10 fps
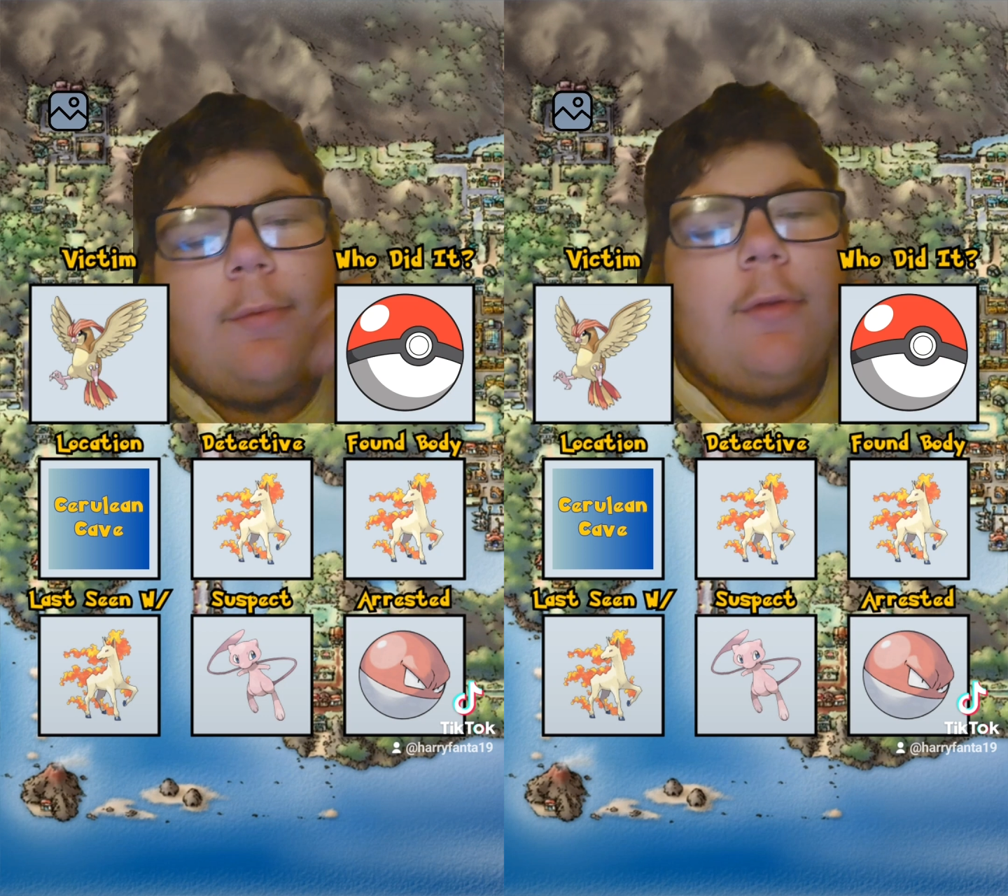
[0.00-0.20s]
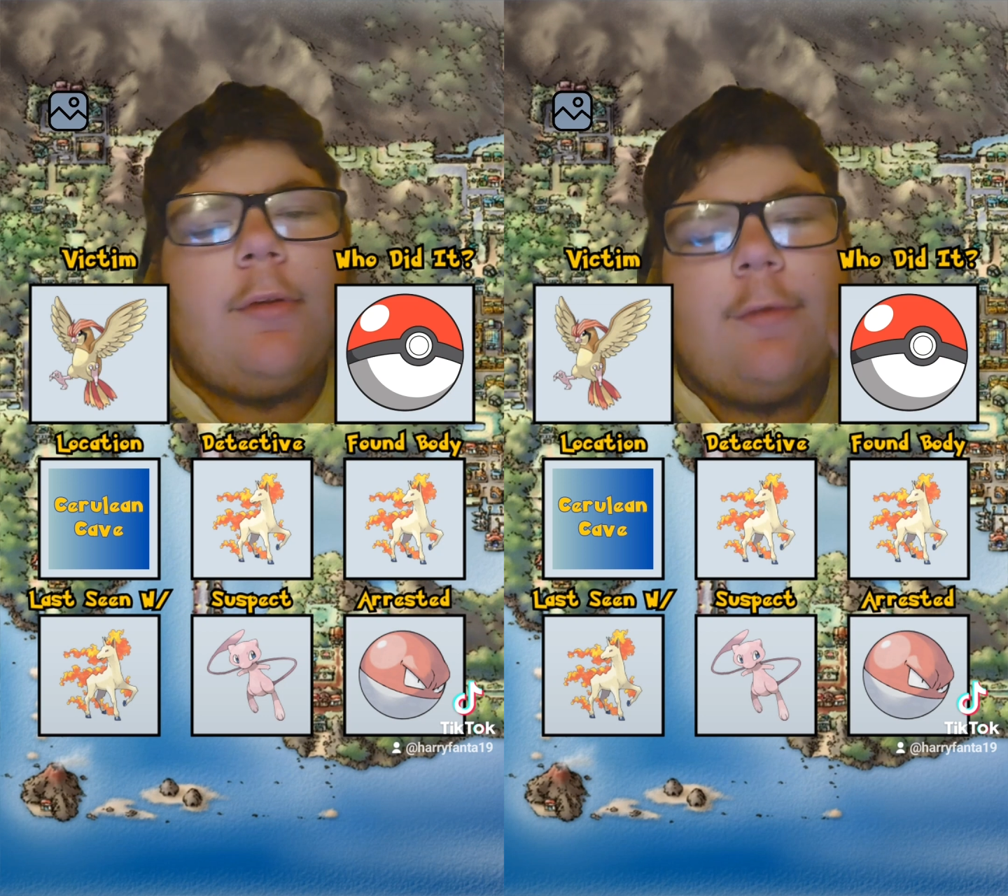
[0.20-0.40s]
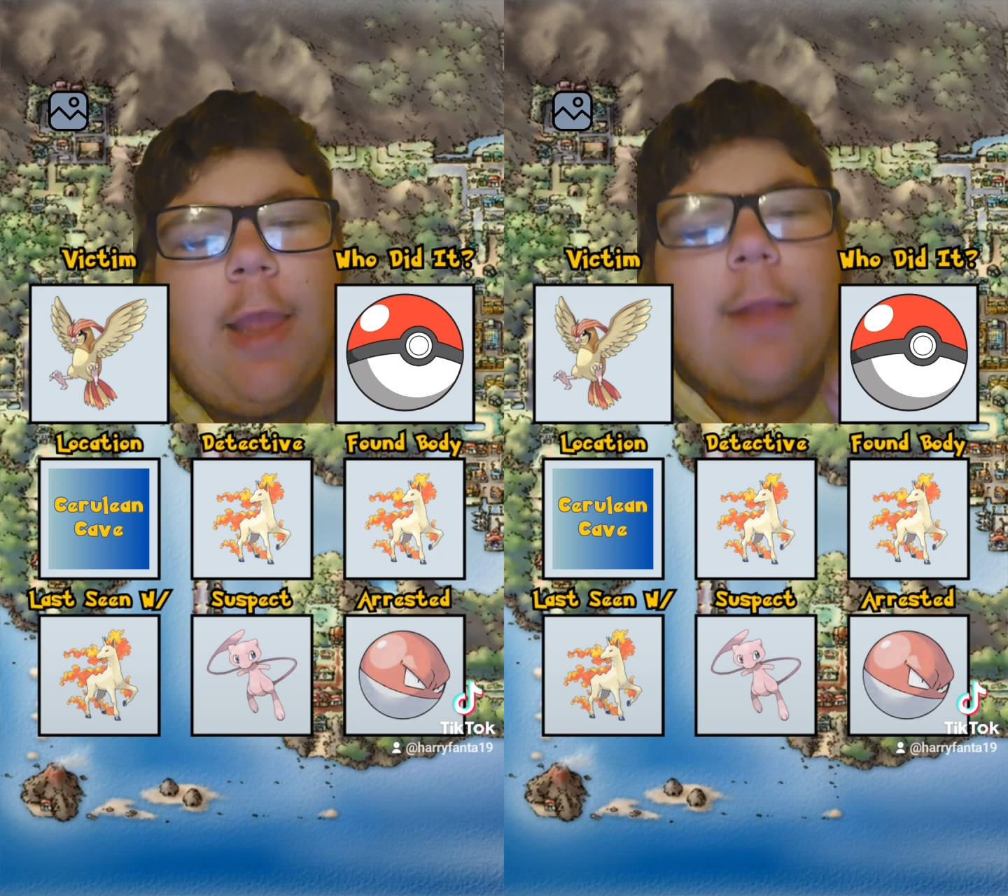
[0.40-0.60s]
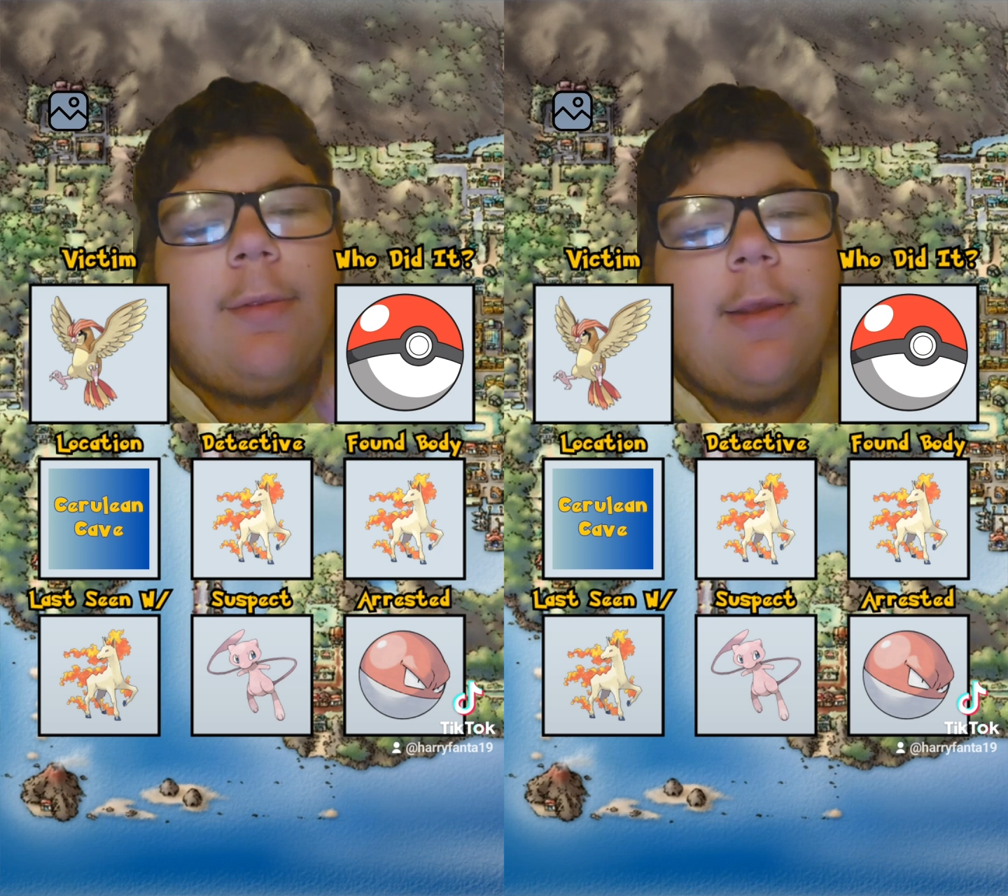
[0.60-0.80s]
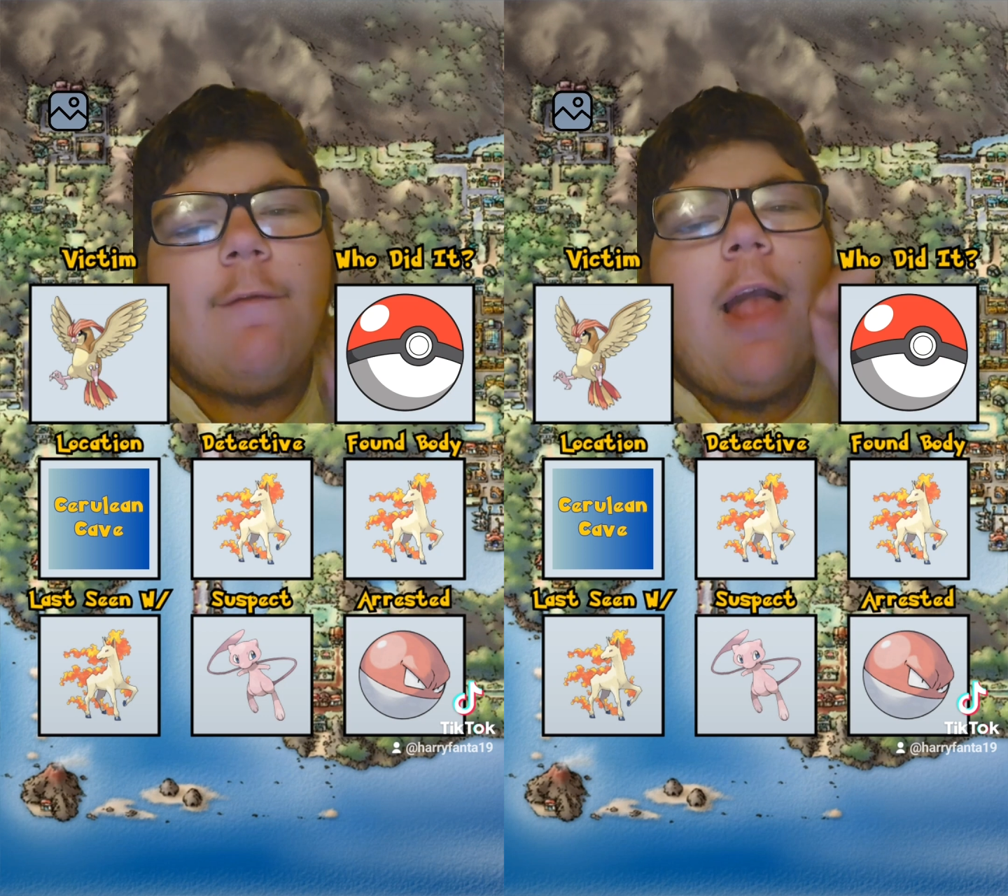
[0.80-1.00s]
The
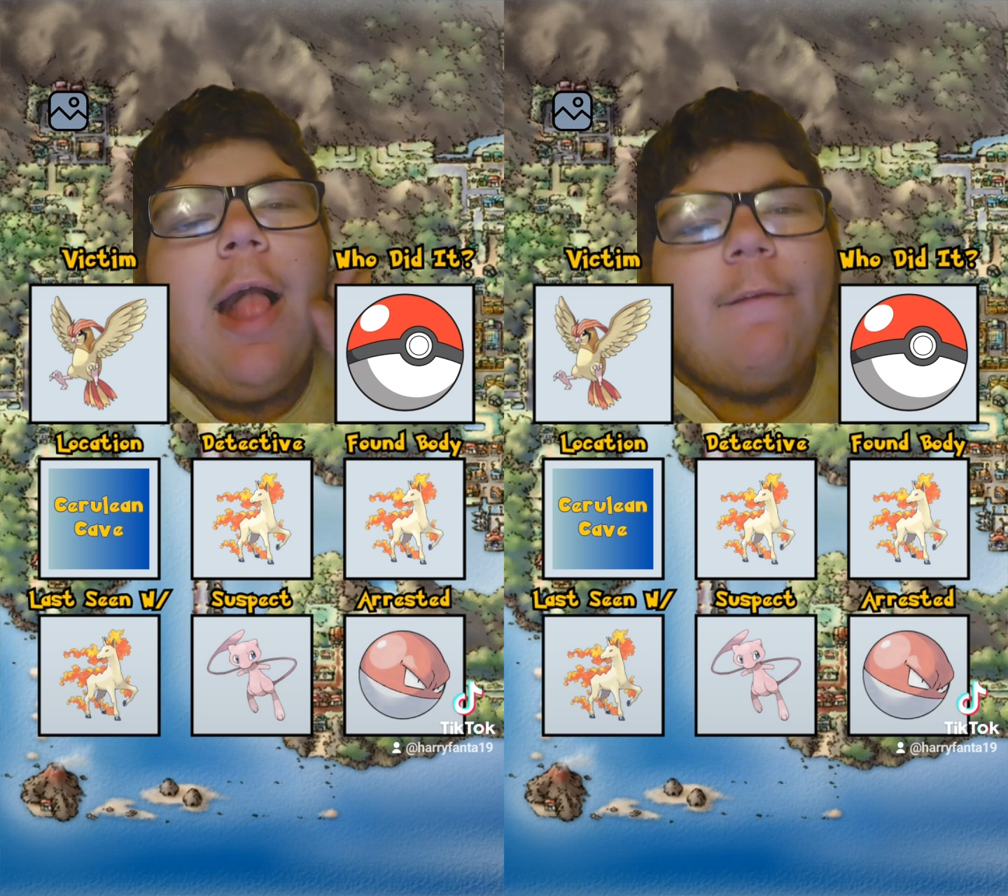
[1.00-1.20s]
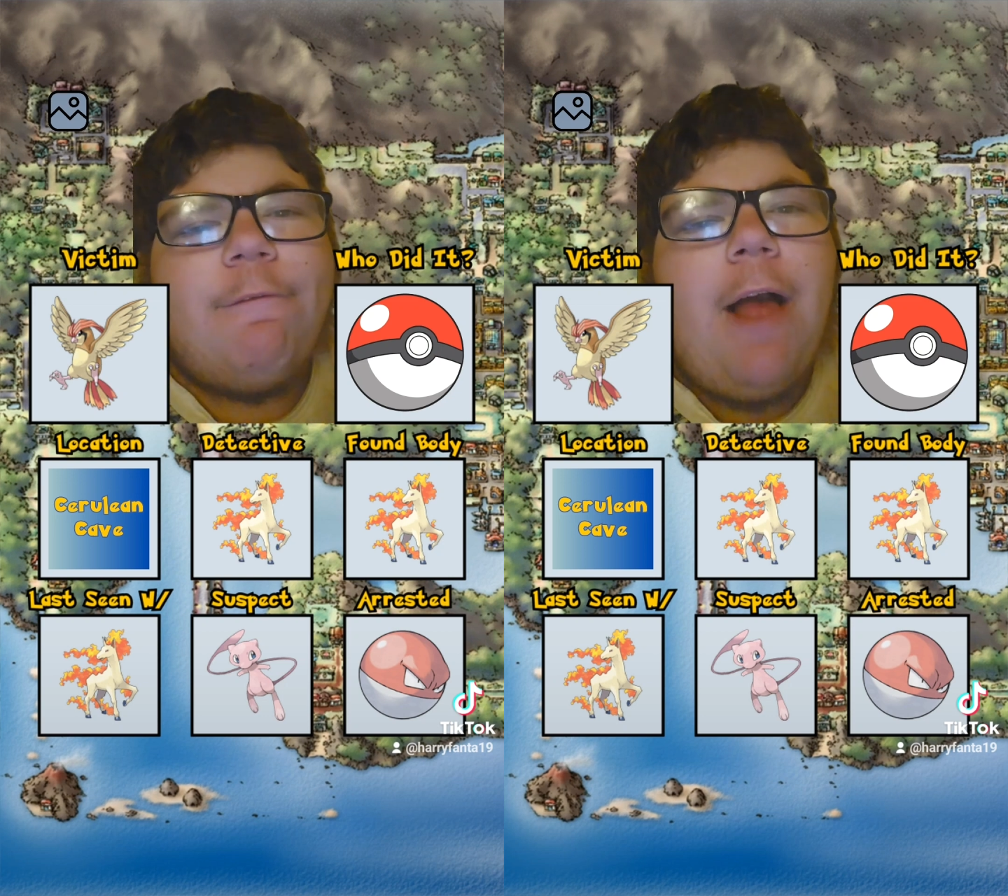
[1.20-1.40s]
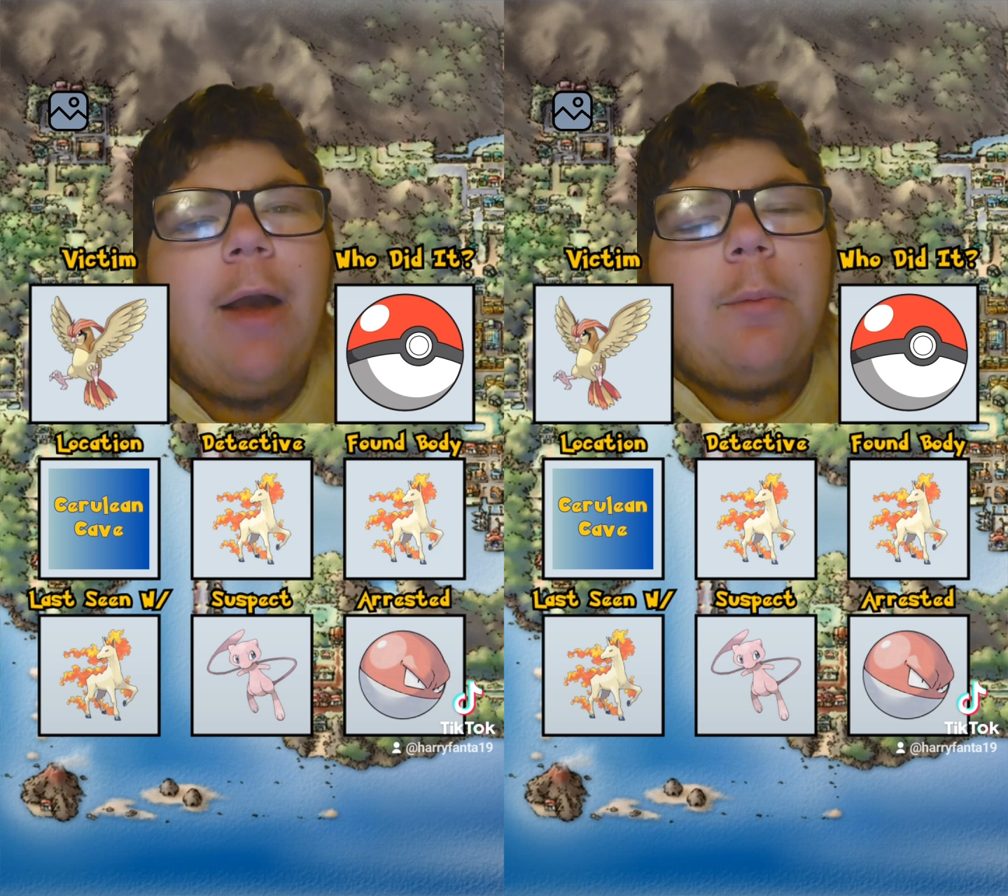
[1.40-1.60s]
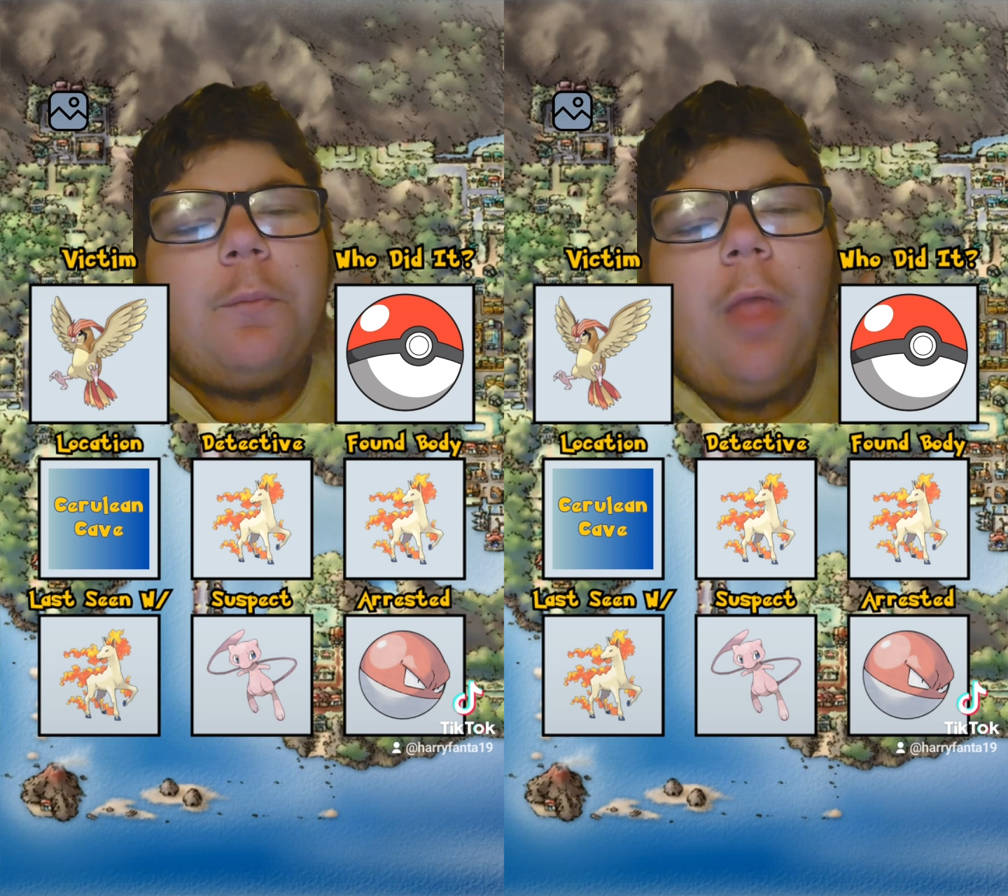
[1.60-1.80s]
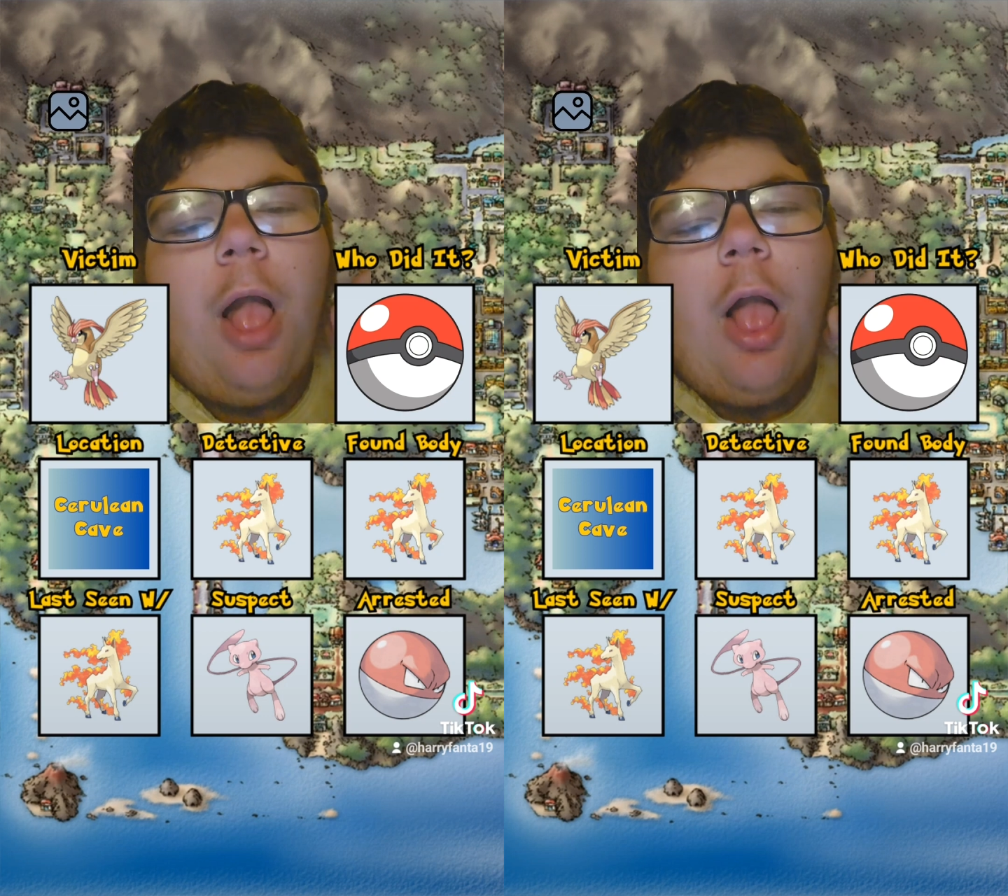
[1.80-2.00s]
detective
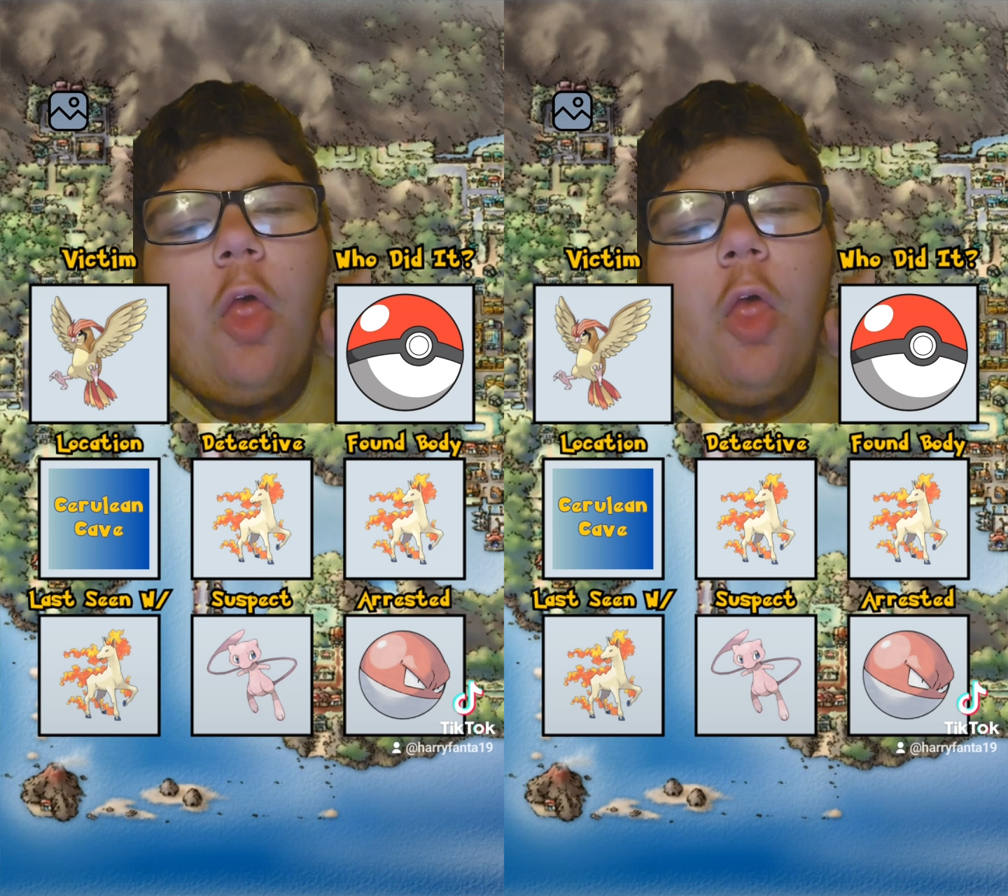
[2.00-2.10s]
found